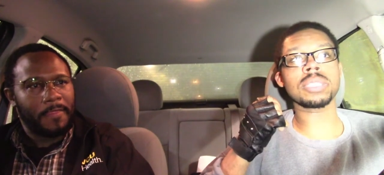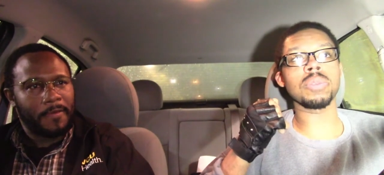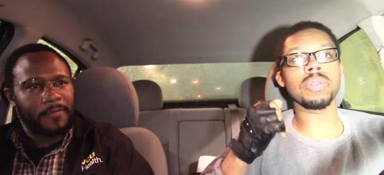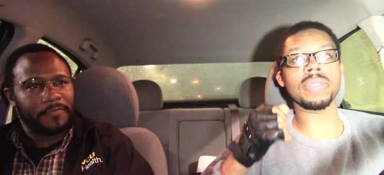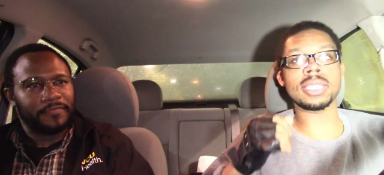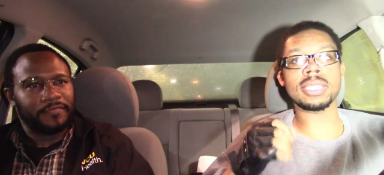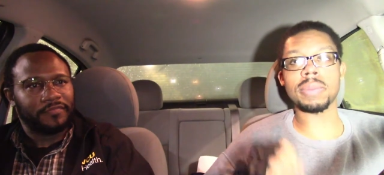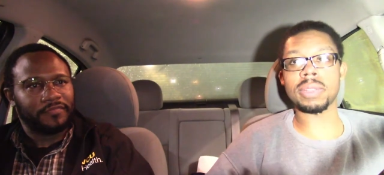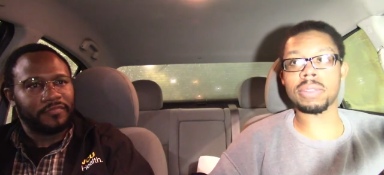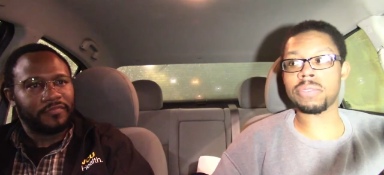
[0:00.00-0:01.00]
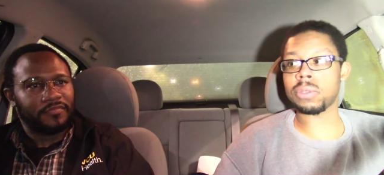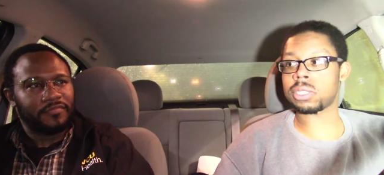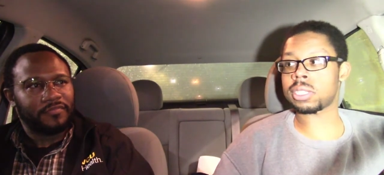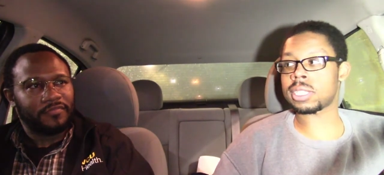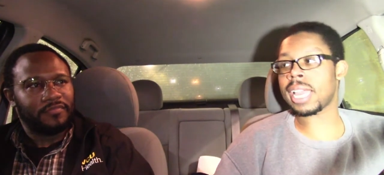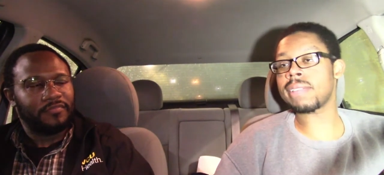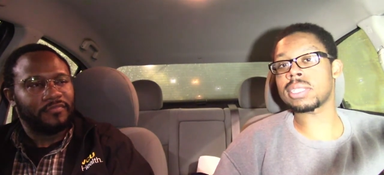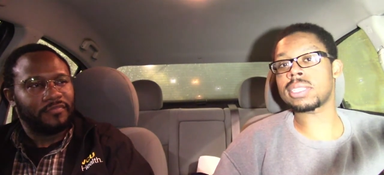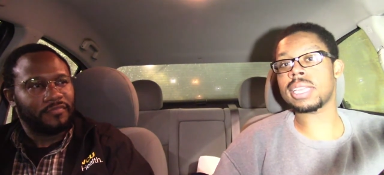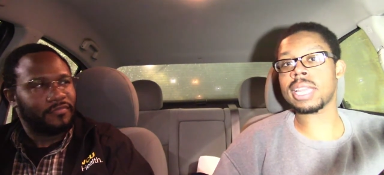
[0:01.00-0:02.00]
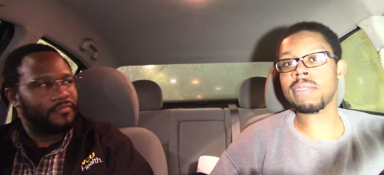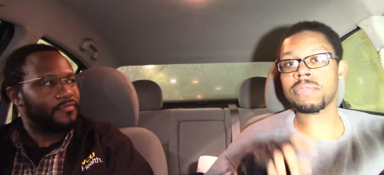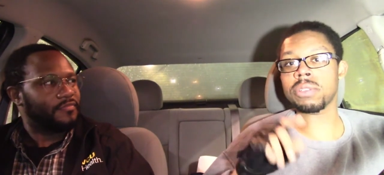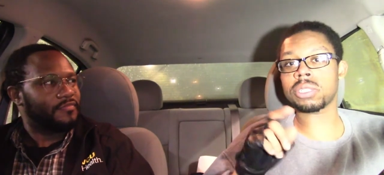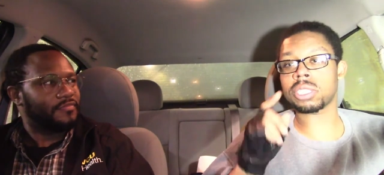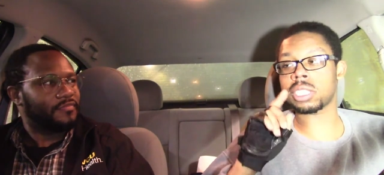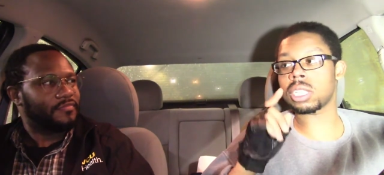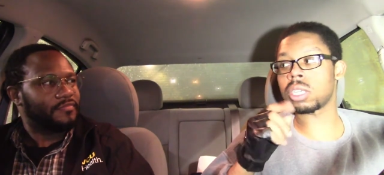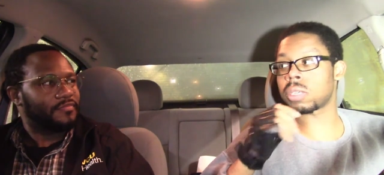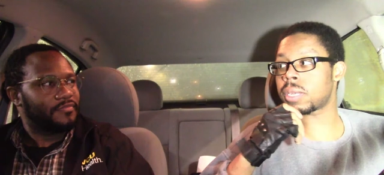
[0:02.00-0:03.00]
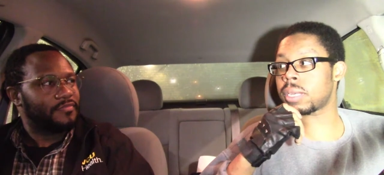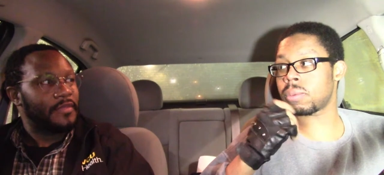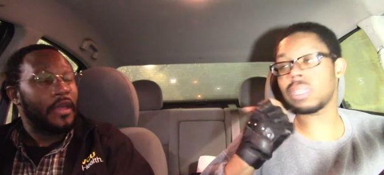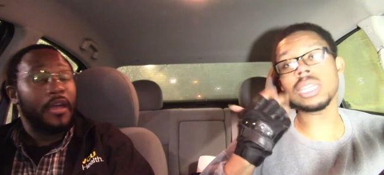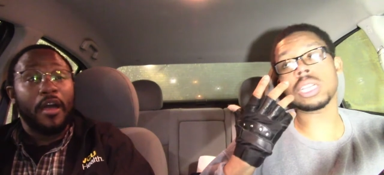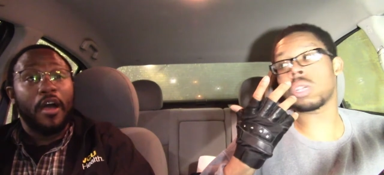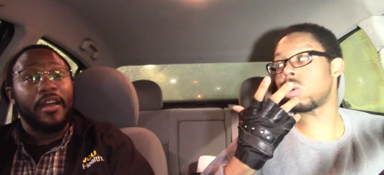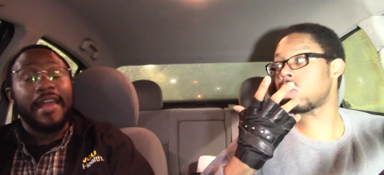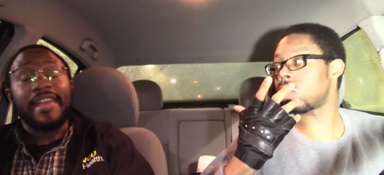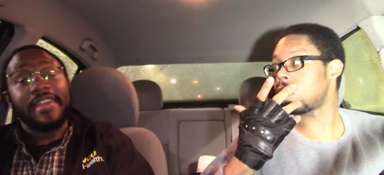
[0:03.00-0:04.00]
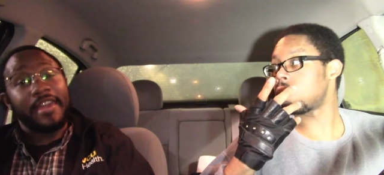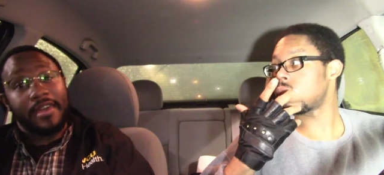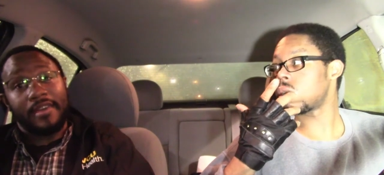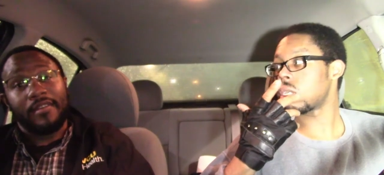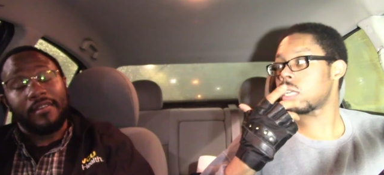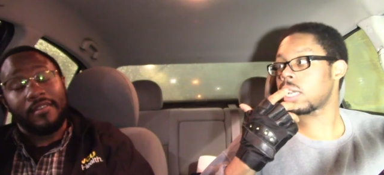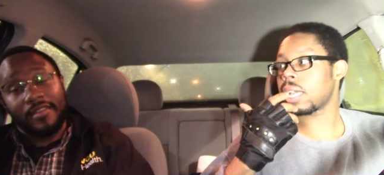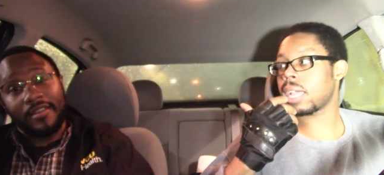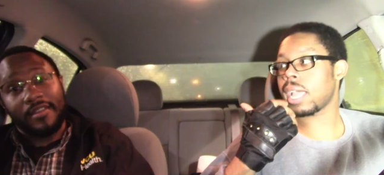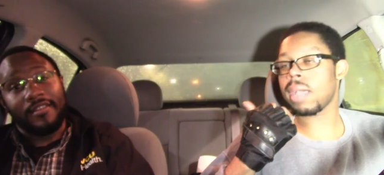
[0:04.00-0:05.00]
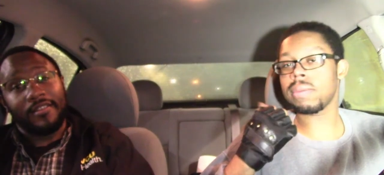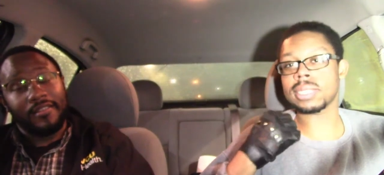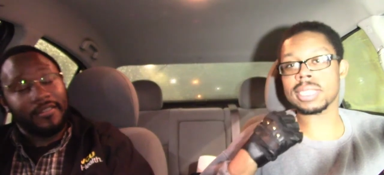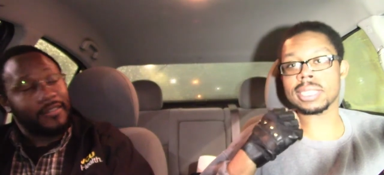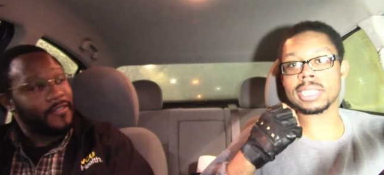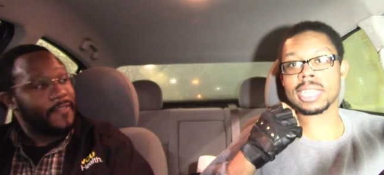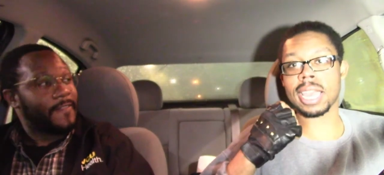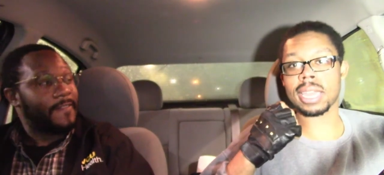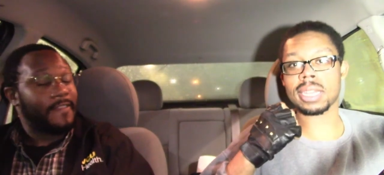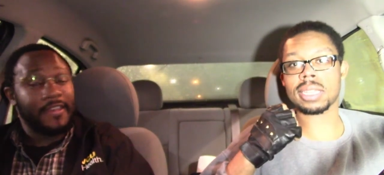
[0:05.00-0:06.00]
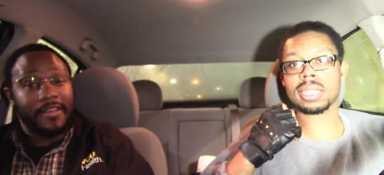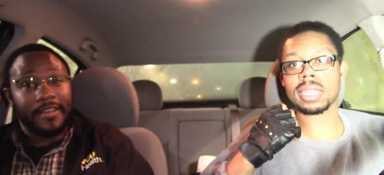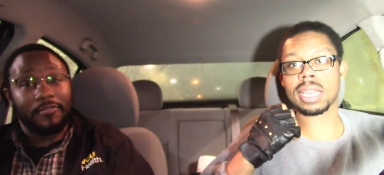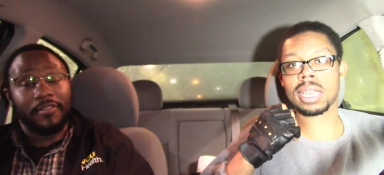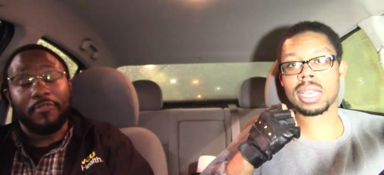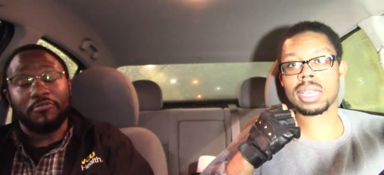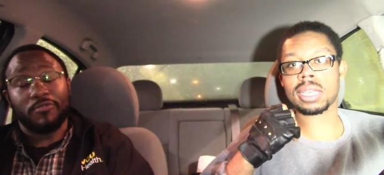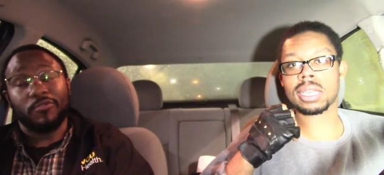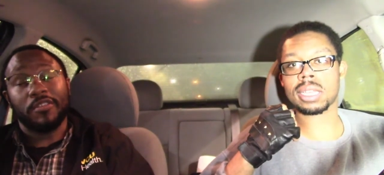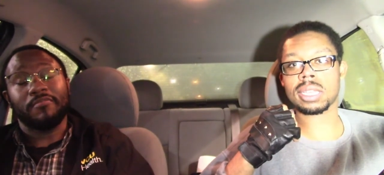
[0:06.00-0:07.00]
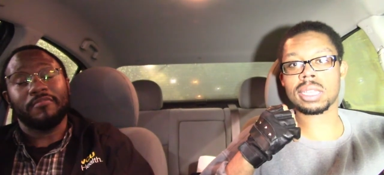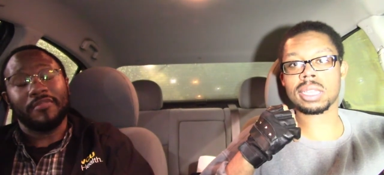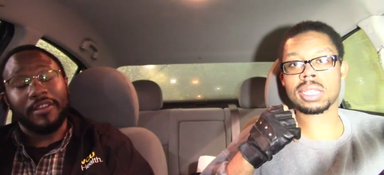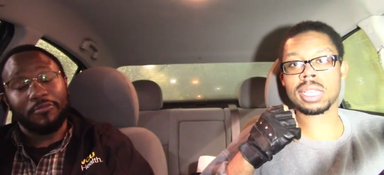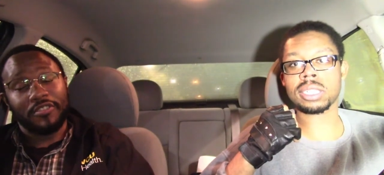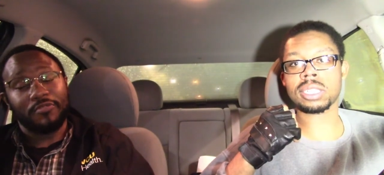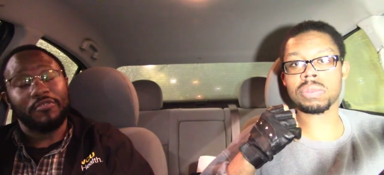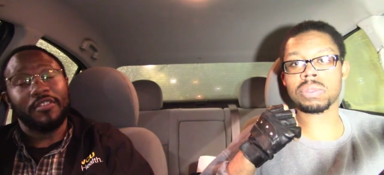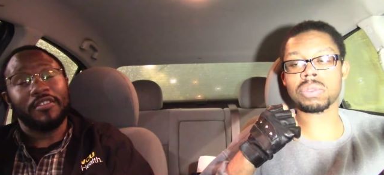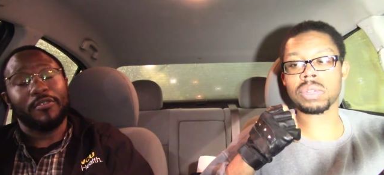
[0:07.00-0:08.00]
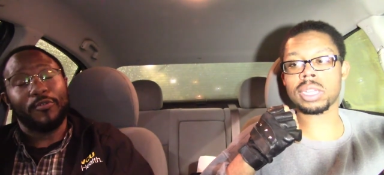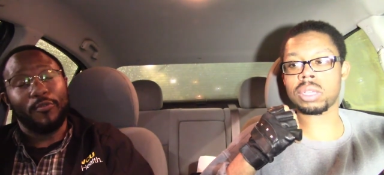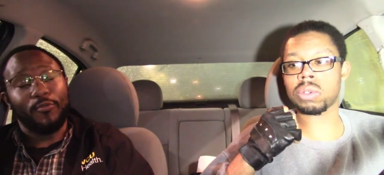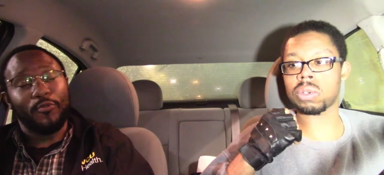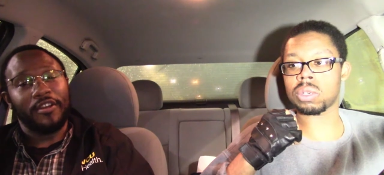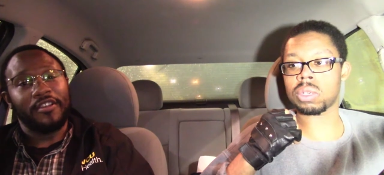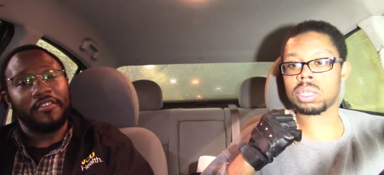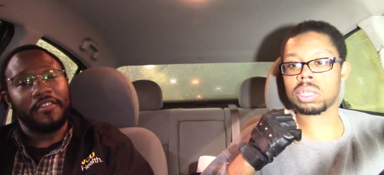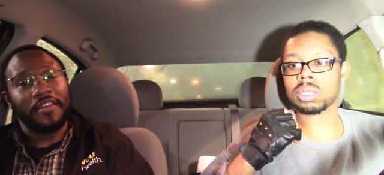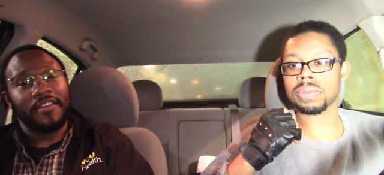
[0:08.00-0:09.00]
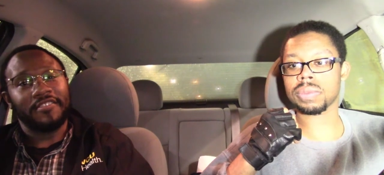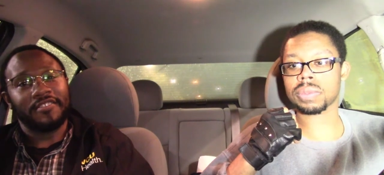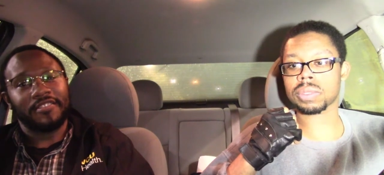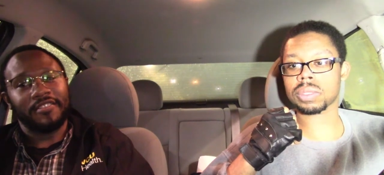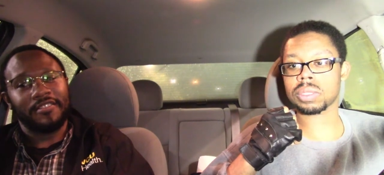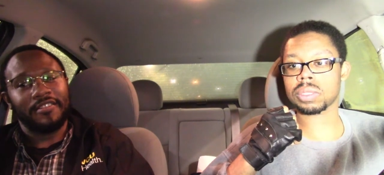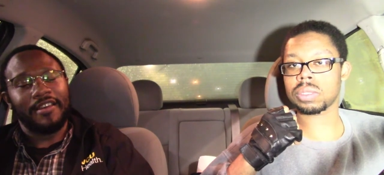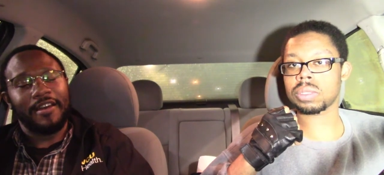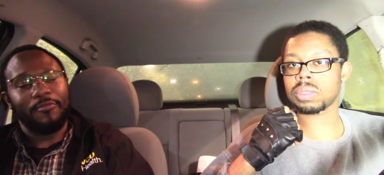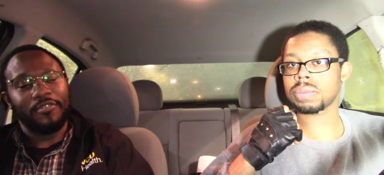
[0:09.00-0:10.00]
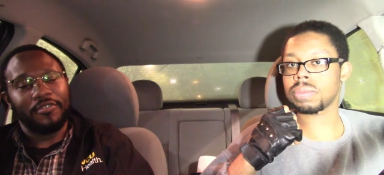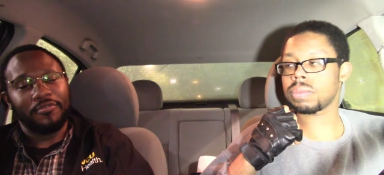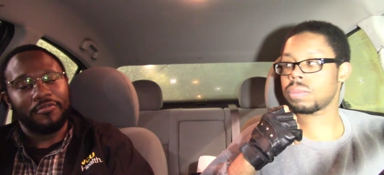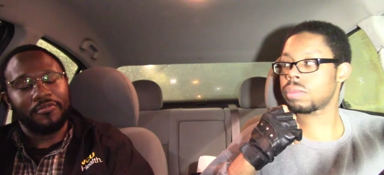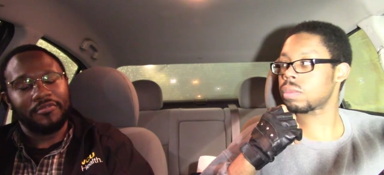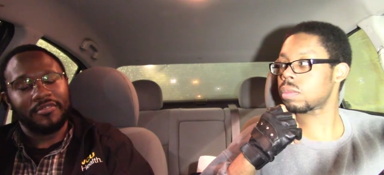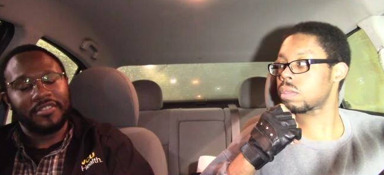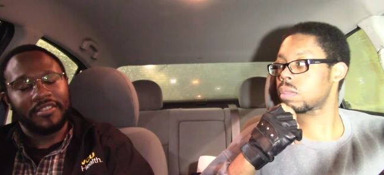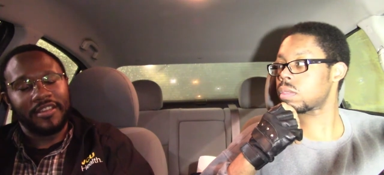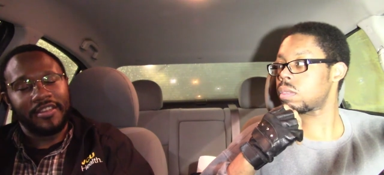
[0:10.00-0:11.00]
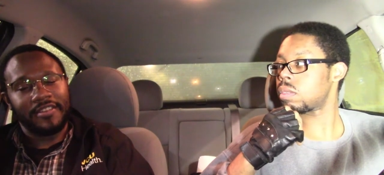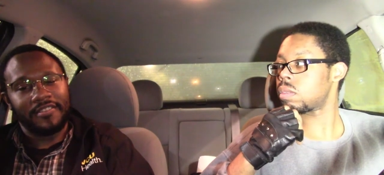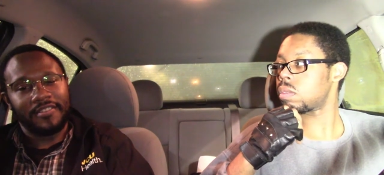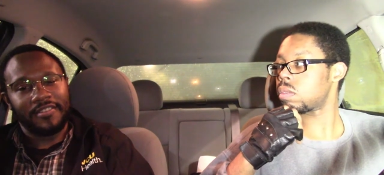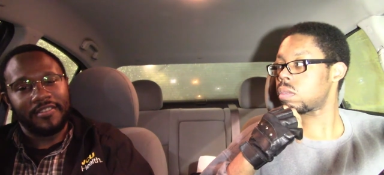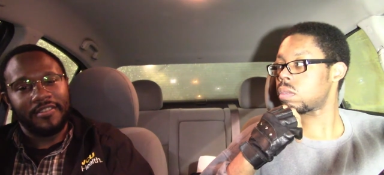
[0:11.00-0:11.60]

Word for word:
Speaker 1: movie is them in the future because I have to say that future shit looked it look cool. Yeah, yeah, that, I was into that.
Speaker 2: Yeah, that was that was sweet. That, that was shit sweet. was really cool. One of the things that I will say is that,